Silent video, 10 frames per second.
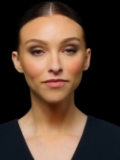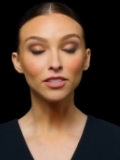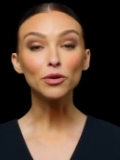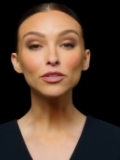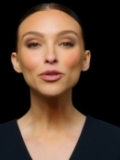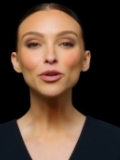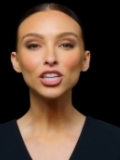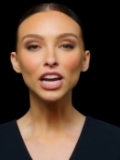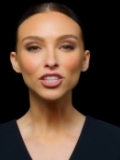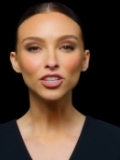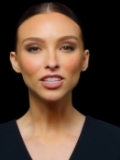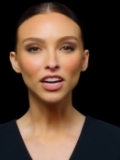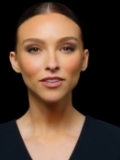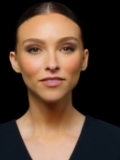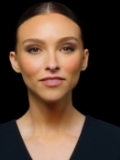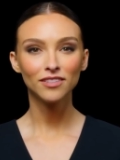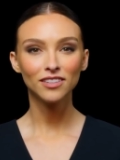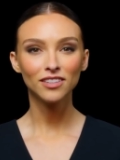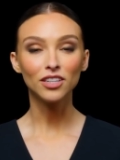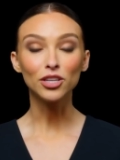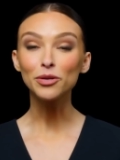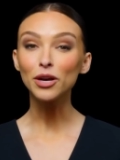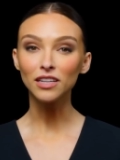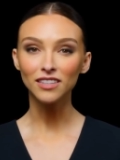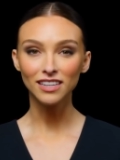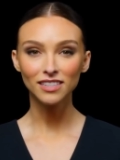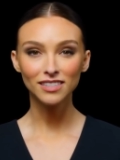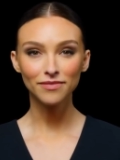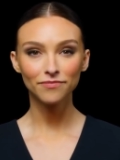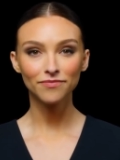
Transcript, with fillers: Don't shortchange yourself. You got this.